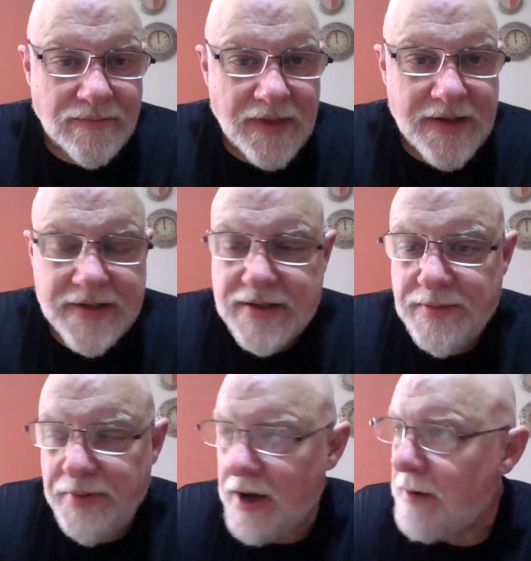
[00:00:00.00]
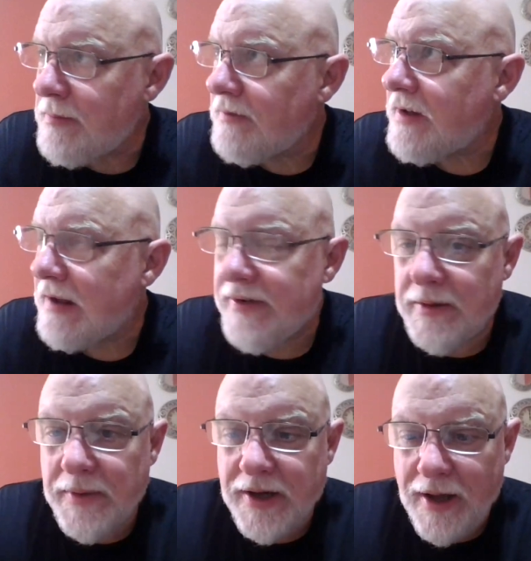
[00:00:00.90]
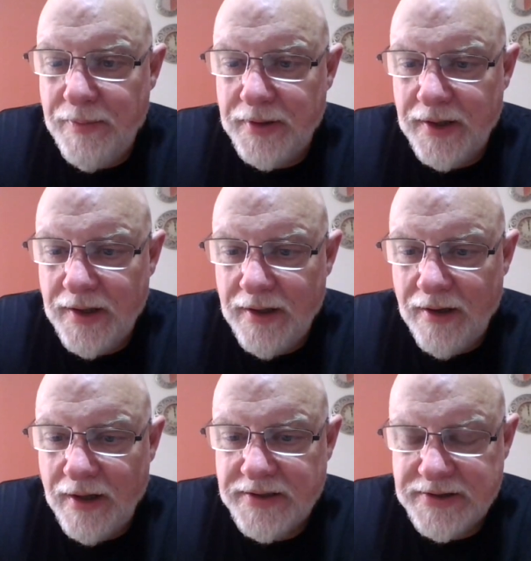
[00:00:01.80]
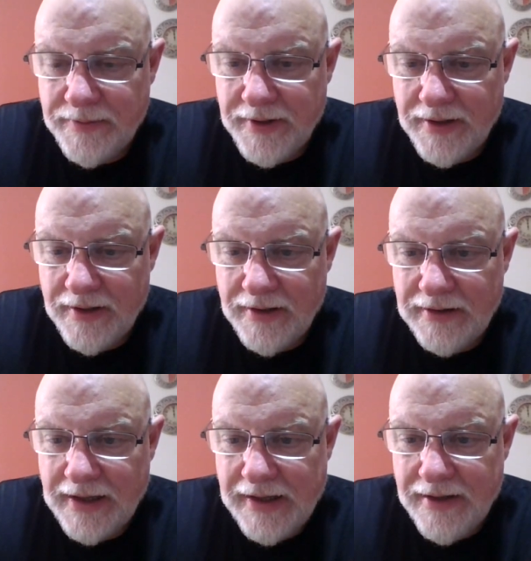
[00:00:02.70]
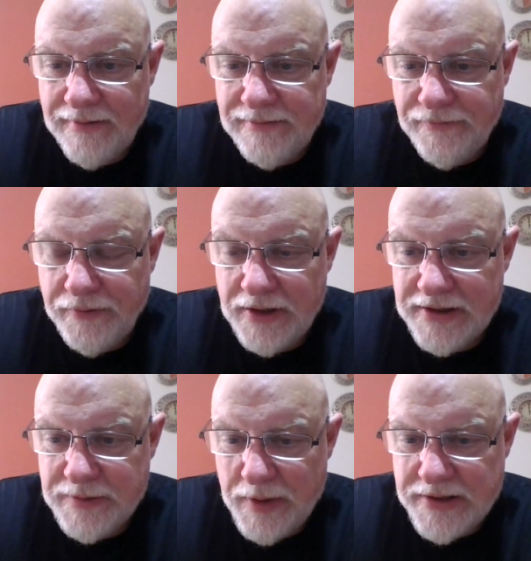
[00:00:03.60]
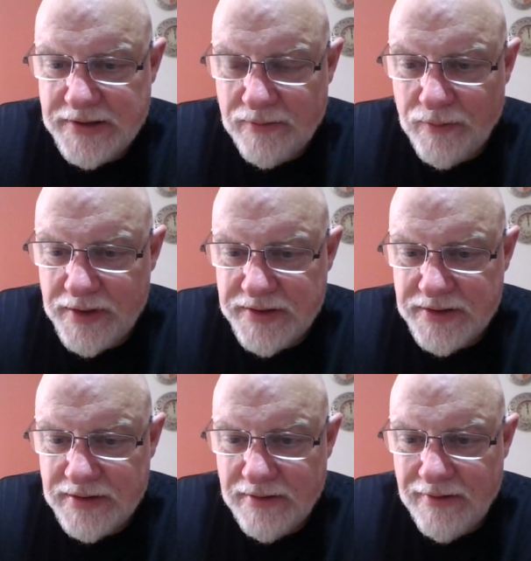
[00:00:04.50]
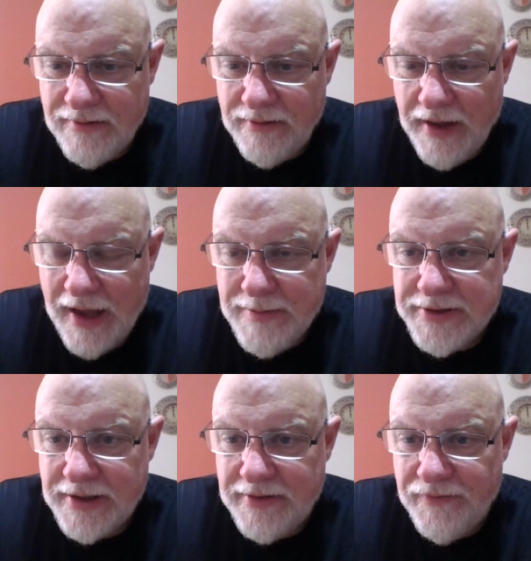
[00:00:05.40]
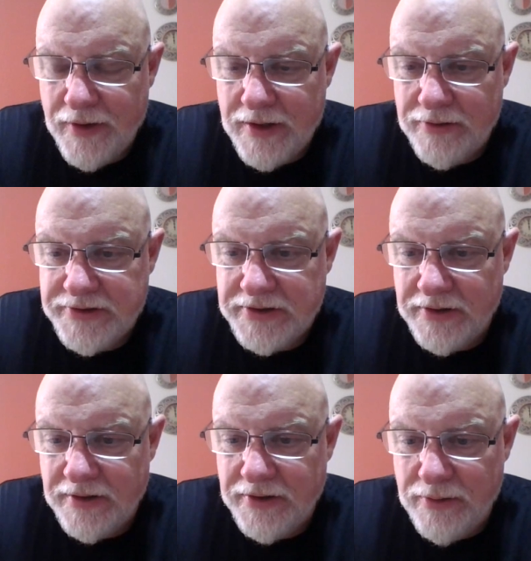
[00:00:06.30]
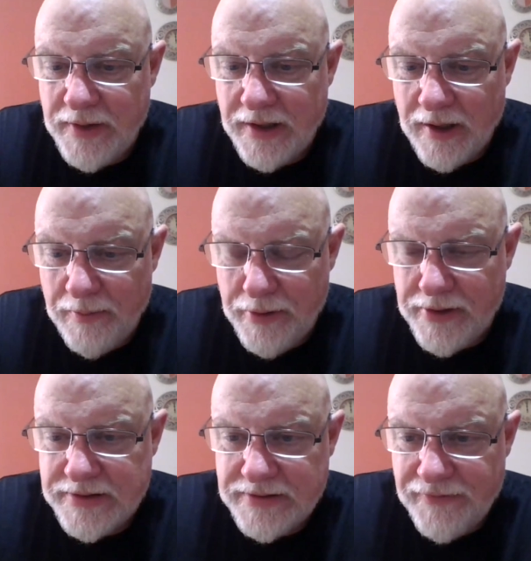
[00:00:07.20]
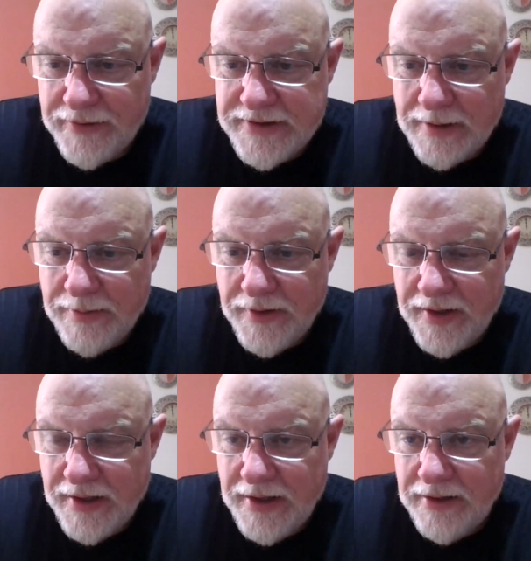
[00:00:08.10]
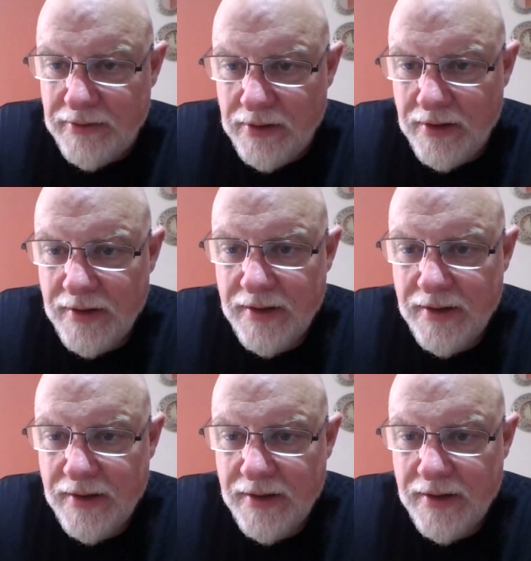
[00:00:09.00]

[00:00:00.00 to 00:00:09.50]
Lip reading: this is the problem of having a monopoly on something like free expression, which Amazon has very close to doing on books. For example, the Kindle